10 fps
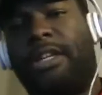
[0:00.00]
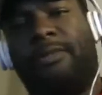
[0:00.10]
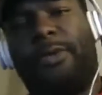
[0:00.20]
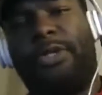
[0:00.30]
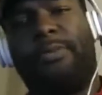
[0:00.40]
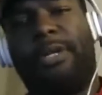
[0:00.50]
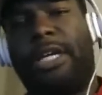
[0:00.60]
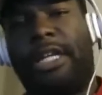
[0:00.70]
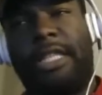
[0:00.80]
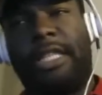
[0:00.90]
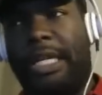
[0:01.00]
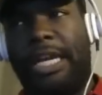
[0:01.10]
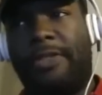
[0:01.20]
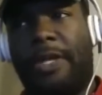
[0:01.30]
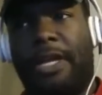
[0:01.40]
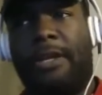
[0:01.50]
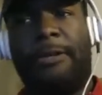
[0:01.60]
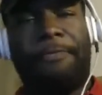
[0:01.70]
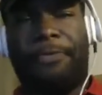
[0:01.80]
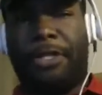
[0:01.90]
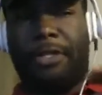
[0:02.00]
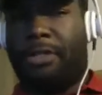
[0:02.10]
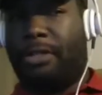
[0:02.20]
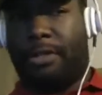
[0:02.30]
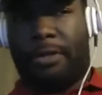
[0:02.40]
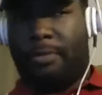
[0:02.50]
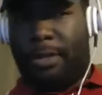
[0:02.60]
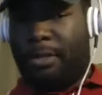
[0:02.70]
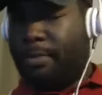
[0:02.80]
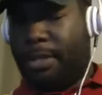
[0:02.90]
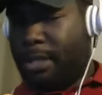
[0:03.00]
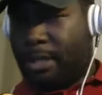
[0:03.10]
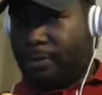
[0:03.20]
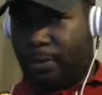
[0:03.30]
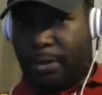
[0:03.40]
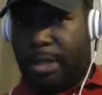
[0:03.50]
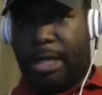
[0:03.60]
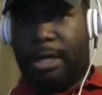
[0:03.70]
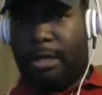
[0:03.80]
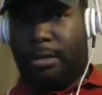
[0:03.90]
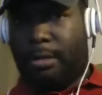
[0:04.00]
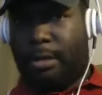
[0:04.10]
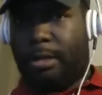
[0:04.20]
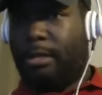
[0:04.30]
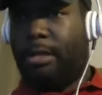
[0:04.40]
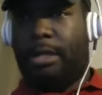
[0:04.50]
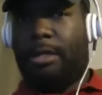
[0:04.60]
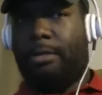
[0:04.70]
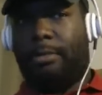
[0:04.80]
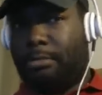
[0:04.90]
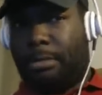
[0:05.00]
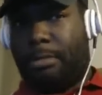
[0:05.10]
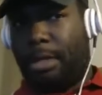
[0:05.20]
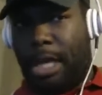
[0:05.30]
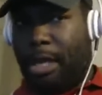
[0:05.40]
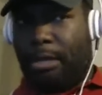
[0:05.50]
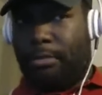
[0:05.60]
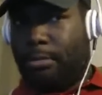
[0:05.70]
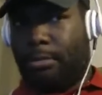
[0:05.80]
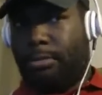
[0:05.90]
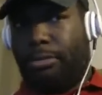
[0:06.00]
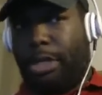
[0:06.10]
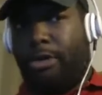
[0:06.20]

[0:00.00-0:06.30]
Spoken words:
for it to be anything like that. This is just going to be the PS4K, and it'll